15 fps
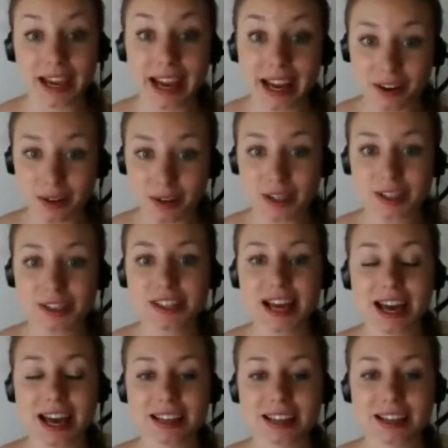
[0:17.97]
errors
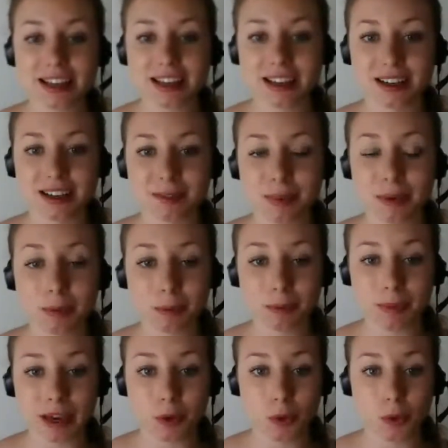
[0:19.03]
that people
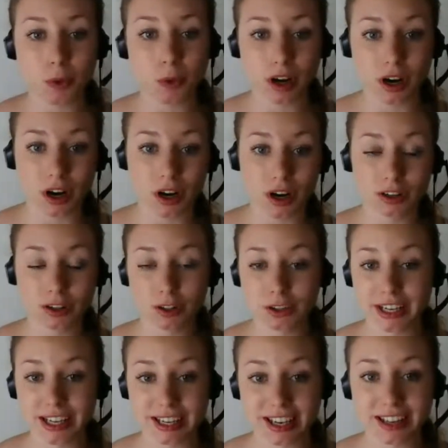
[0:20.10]
make who are
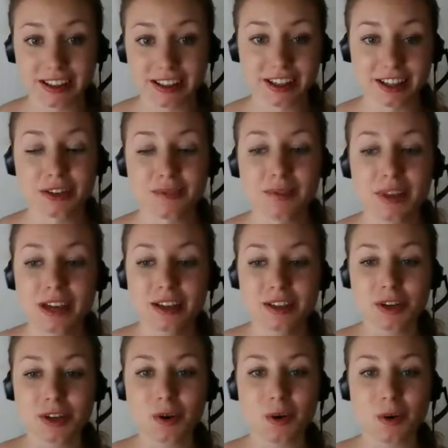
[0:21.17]
learning English.
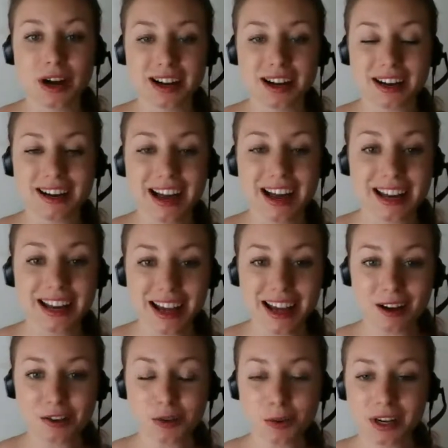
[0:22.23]
So
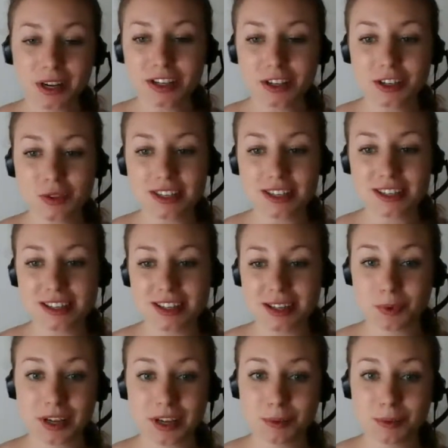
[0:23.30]
anyhow, so we're going to do this, and then
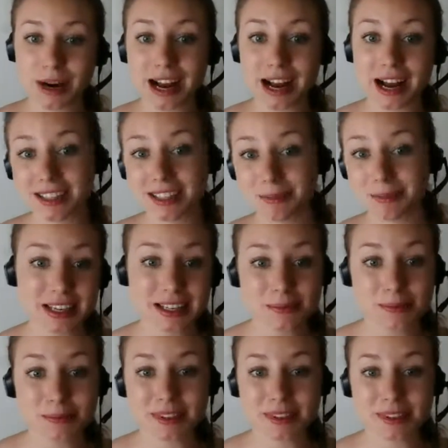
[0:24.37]
we're going to practice making
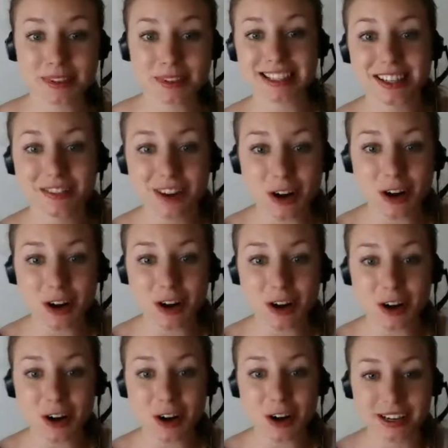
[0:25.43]
some sentences of our
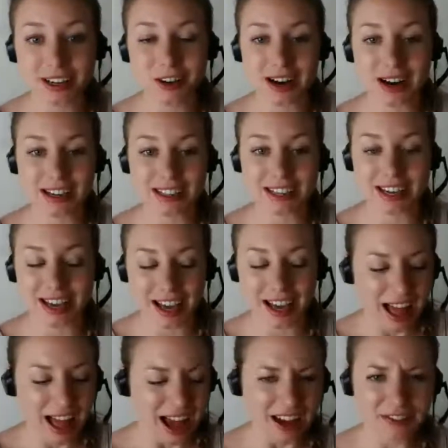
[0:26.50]
own and correcting.
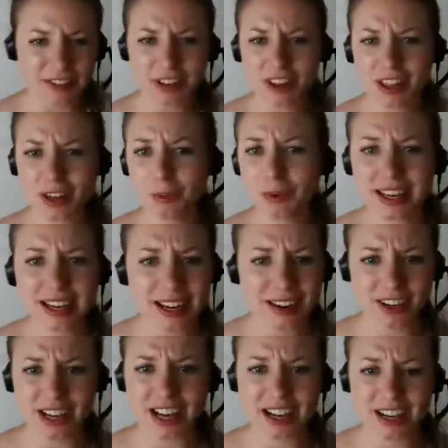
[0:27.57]
I feel like we can
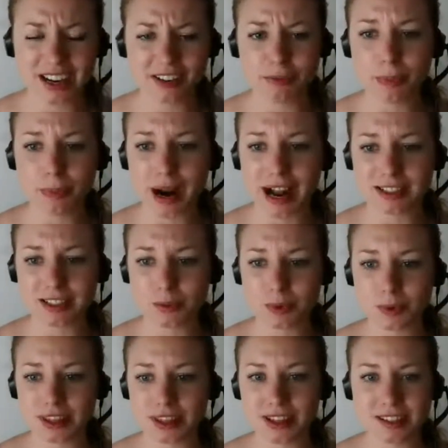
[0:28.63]
never get enough
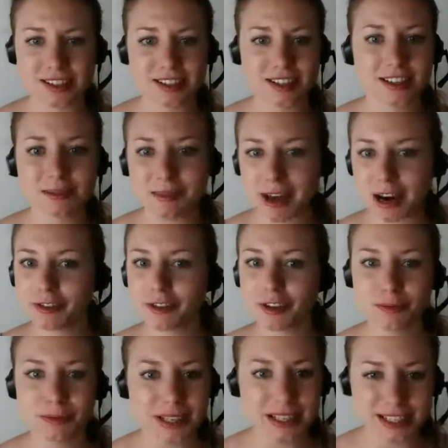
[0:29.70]
practice with this. It doesn't matter if
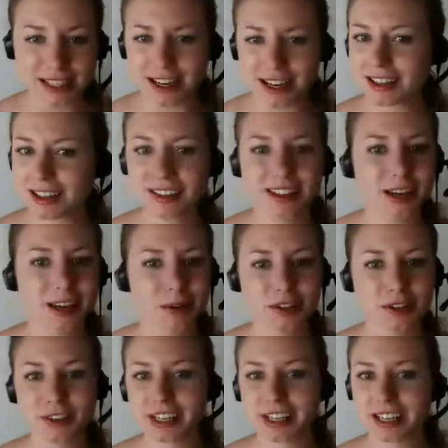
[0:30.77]
you've been studying the
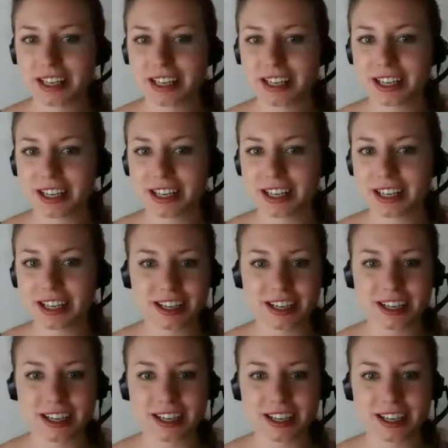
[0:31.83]
language for
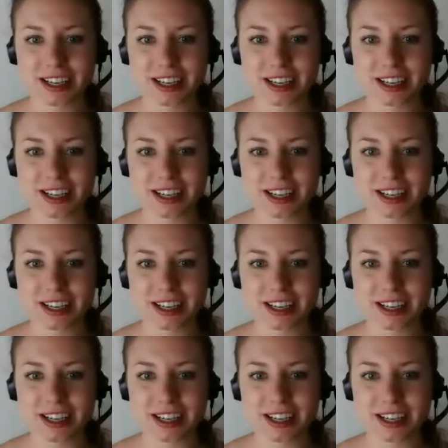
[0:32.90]
years.